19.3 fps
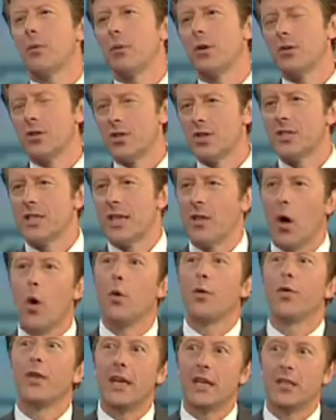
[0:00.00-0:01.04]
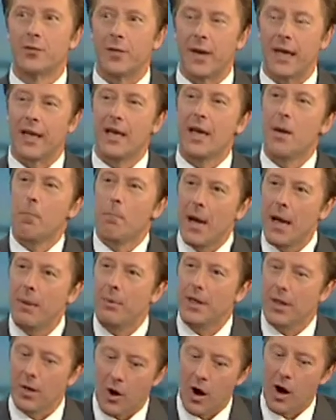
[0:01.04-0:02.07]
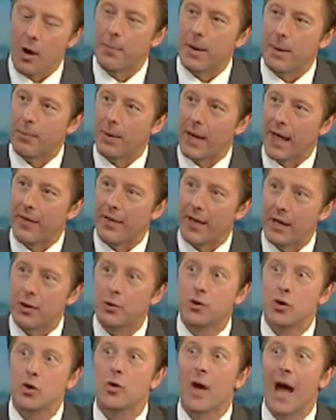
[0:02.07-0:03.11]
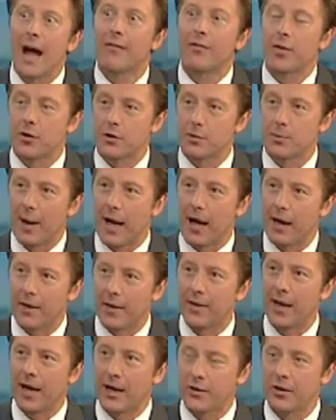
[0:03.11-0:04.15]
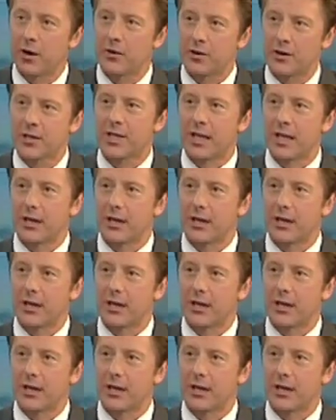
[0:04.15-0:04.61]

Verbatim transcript: come along and just say the whole thing is fake? Maybe there are okay. people out there who do have those that, Yeah, those